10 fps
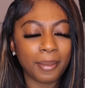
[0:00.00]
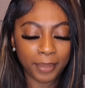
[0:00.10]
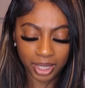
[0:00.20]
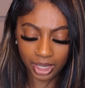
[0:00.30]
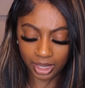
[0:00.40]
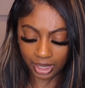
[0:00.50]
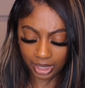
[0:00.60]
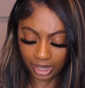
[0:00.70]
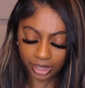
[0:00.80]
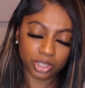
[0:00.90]
But
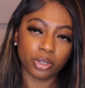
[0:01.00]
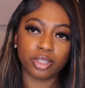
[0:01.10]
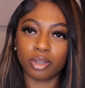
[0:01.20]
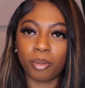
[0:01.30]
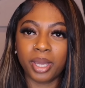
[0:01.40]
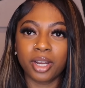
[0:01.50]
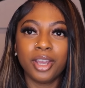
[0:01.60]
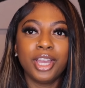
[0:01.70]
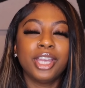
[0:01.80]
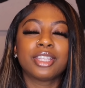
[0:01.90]
he not in this story, so it don't matter.
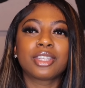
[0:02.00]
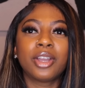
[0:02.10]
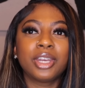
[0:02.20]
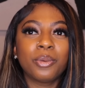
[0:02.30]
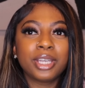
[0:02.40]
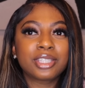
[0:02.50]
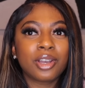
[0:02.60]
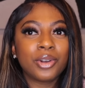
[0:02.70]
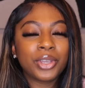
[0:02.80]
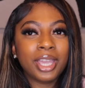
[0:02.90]
So anyway,
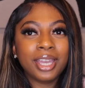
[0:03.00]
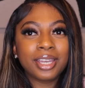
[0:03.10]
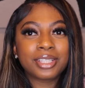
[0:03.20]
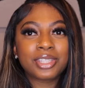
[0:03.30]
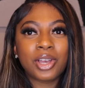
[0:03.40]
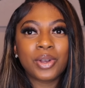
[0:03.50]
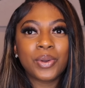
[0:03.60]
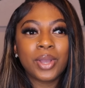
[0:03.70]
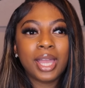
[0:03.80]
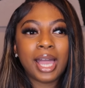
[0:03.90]
so yeah,
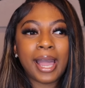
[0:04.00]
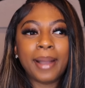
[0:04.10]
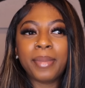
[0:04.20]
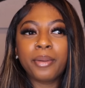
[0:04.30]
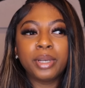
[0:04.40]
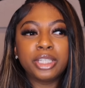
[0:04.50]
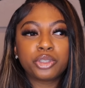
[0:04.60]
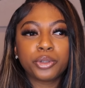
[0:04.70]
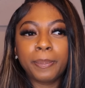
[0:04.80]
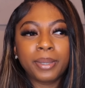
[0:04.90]
so I'm not really
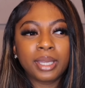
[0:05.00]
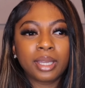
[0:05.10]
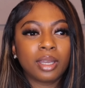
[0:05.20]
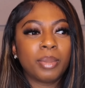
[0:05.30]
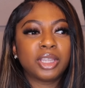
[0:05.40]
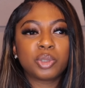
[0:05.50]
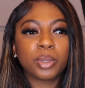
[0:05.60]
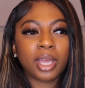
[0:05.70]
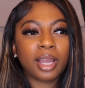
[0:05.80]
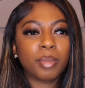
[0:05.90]
tripping about this
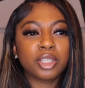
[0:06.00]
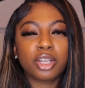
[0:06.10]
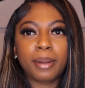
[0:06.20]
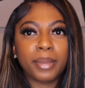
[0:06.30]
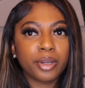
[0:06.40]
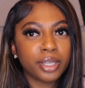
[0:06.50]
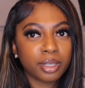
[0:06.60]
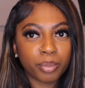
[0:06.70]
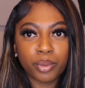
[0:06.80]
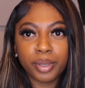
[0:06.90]
boy. Like, I'm not trying to marry
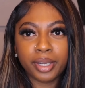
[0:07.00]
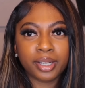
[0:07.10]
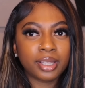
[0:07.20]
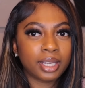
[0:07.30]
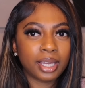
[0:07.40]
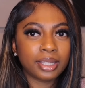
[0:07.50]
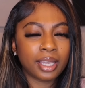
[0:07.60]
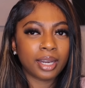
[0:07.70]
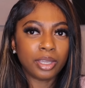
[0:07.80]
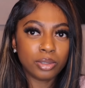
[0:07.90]
the boy or nothing like
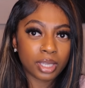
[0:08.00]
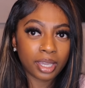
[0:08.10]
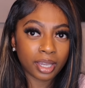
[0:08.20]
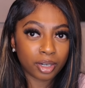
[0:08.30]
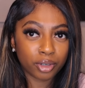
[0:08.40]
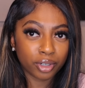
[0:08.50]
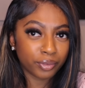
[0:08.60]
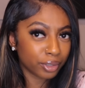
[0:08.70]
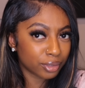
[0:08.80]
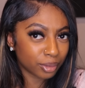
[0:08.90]
that. Like, you said he ain't got no
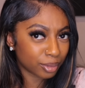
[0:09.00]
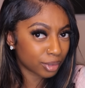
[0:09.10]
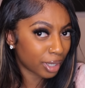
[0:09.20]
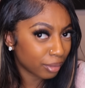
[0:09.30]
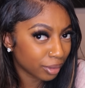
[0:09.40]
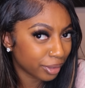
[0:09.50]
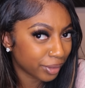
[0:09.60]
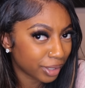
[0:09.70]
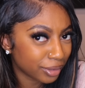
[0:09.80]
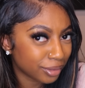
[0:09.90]
girlfriend. You don't see him with the same girl
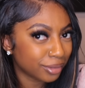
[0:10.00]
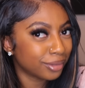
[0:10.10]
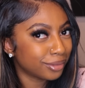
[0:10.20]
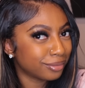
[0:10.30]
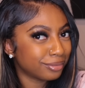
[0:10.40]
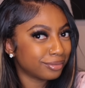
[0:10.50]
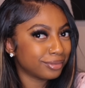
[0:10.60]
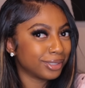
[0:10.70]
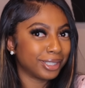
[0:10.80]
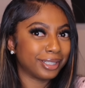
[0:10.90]
every day.
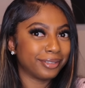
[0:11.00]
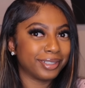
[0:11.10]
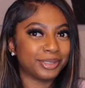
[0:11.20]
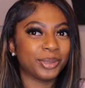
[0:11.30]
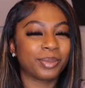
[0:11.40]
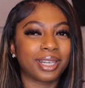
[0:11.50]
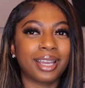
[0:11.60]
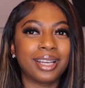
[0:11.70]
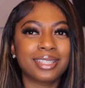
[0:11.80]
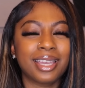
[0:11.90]
So, girl, I ain't really tripping.
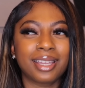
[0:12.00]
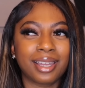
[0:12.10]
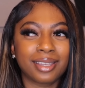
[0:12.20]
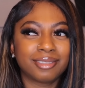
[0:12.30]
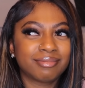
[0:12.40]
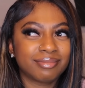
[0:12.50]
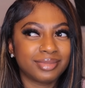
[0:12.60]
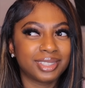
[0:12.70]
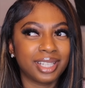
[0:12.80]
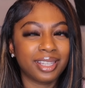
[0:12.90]
Like I said, like,
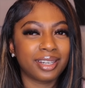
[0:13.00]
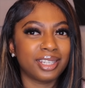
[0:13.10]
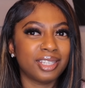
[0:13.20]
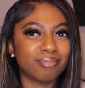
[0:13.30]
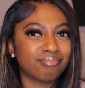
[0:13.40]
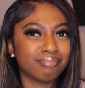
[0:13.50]
it's not that deep.